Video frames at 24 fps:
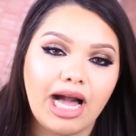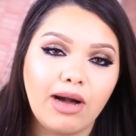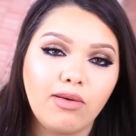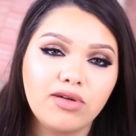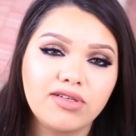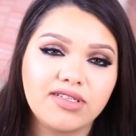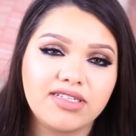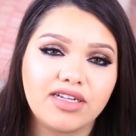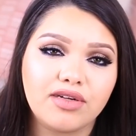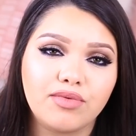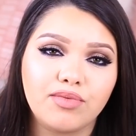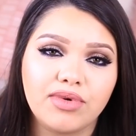I
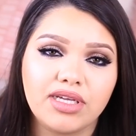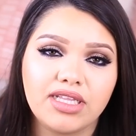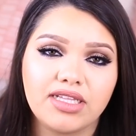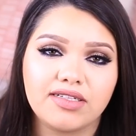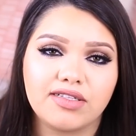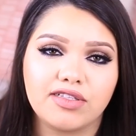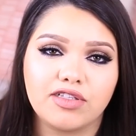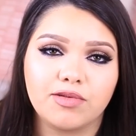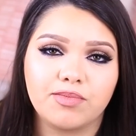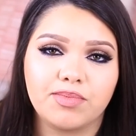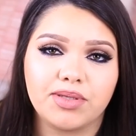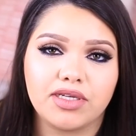would sound really
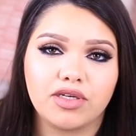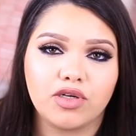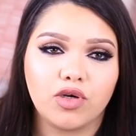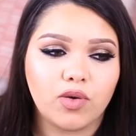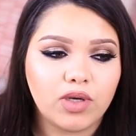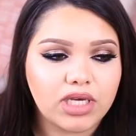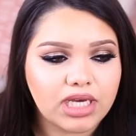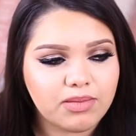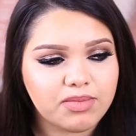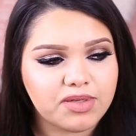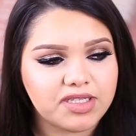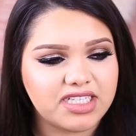stupid
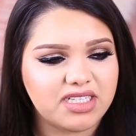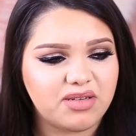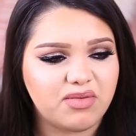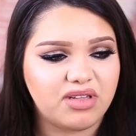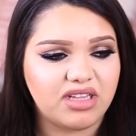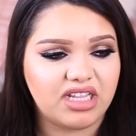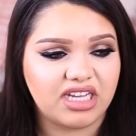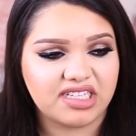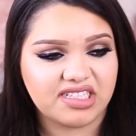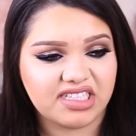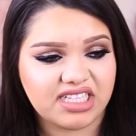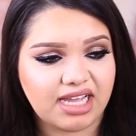going up to
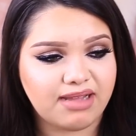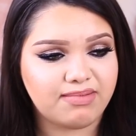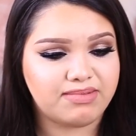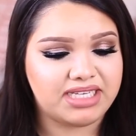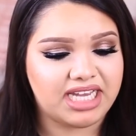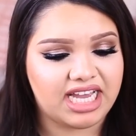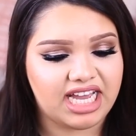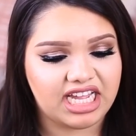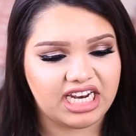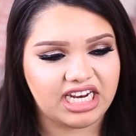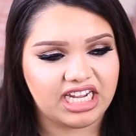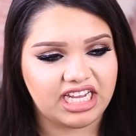someone like, stop
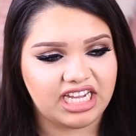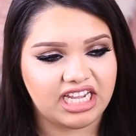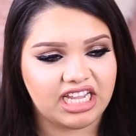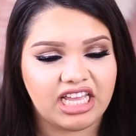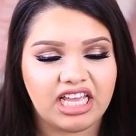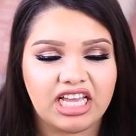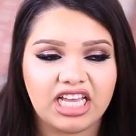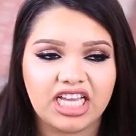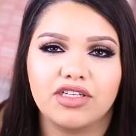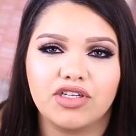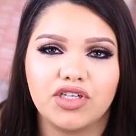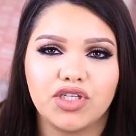tanning.
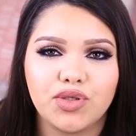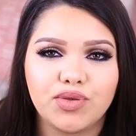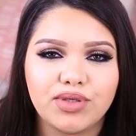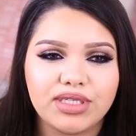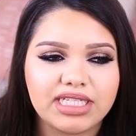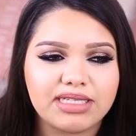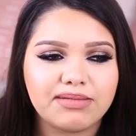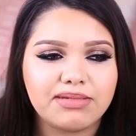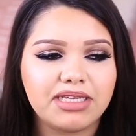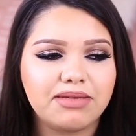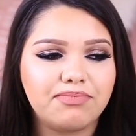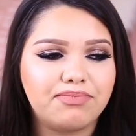You're doing
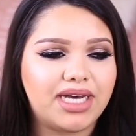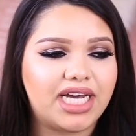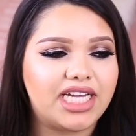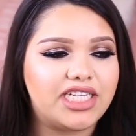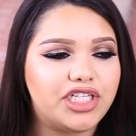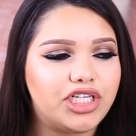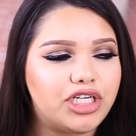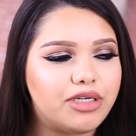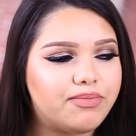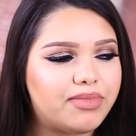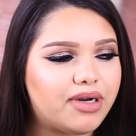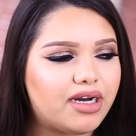something bad
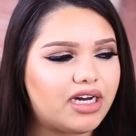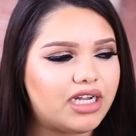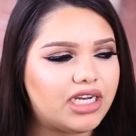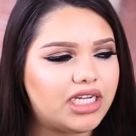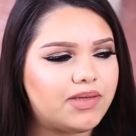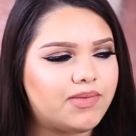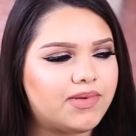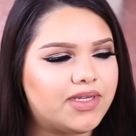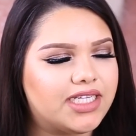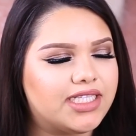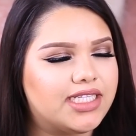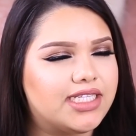to your
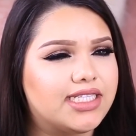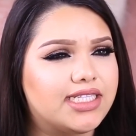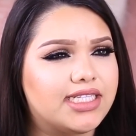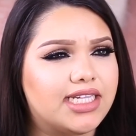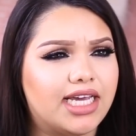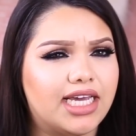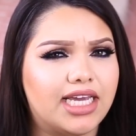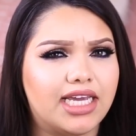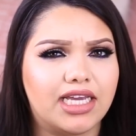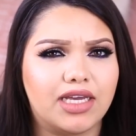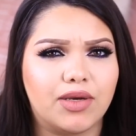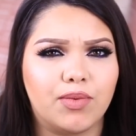body because it's
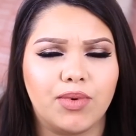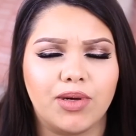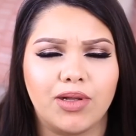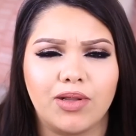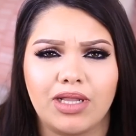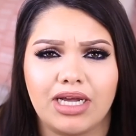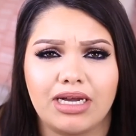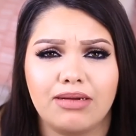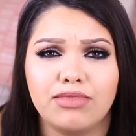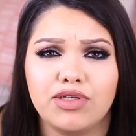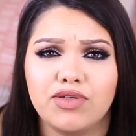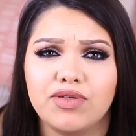like,
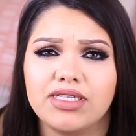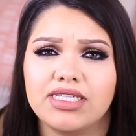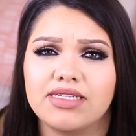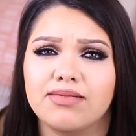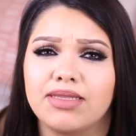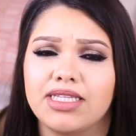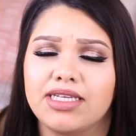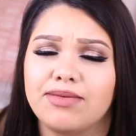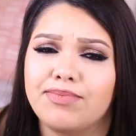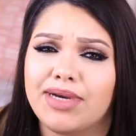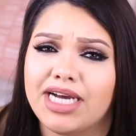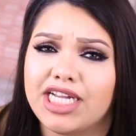well, I'm doing
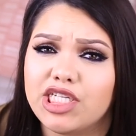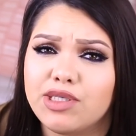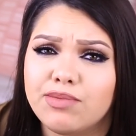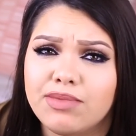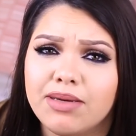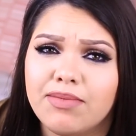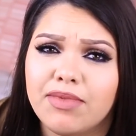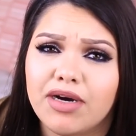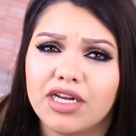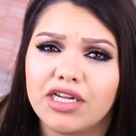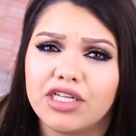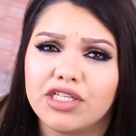something bad to
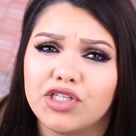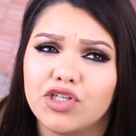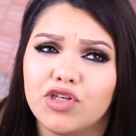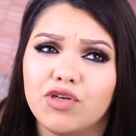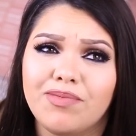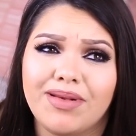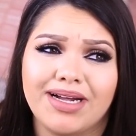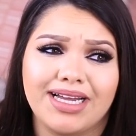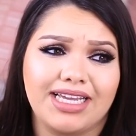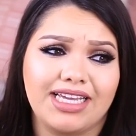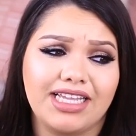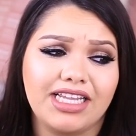my body too
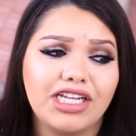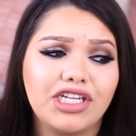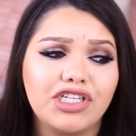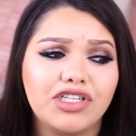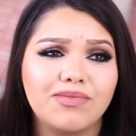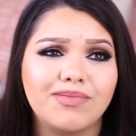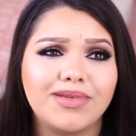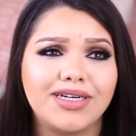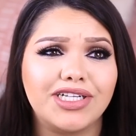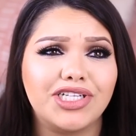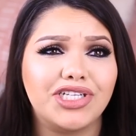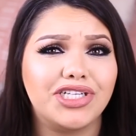by eating
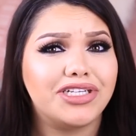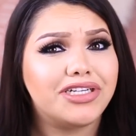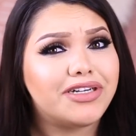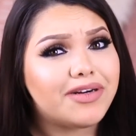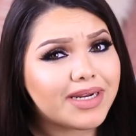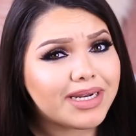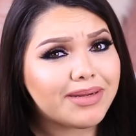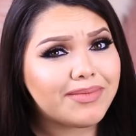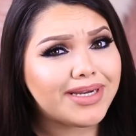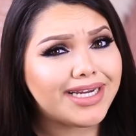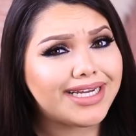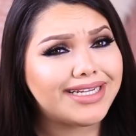too much, you know
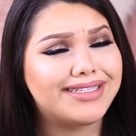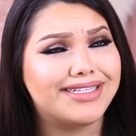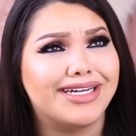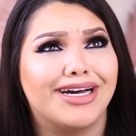what I mean?